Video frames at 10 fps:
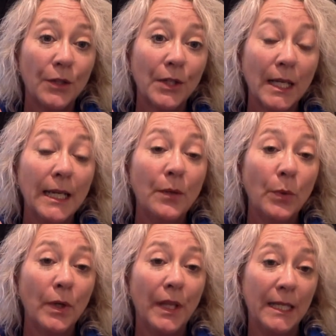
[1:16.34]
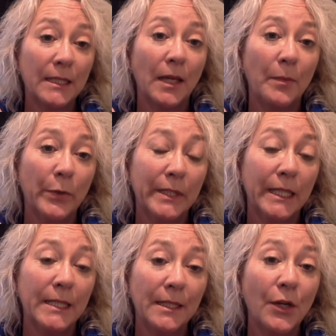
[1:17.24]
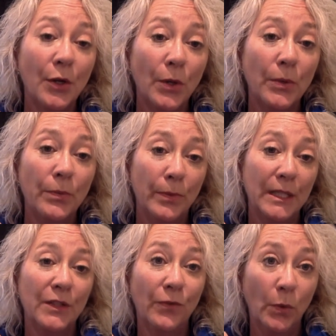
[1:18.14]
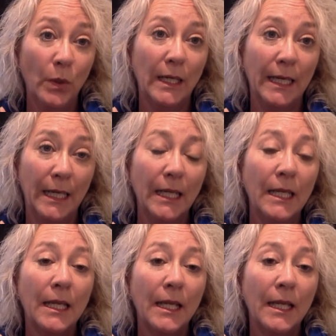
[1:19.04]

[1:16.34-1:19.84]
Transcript: To clean with Enzyme Wizard's No Rinse Floor Cleaner,